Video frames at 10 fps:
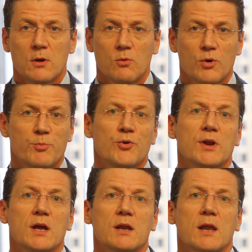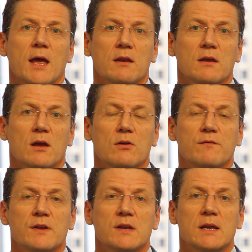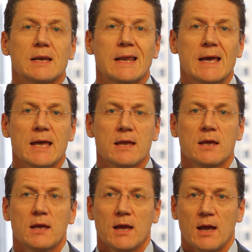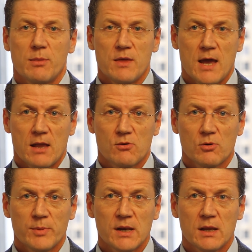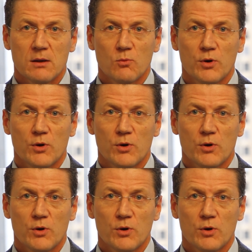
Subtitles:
We're putting an anti-counterfeiting day at the annual meeting.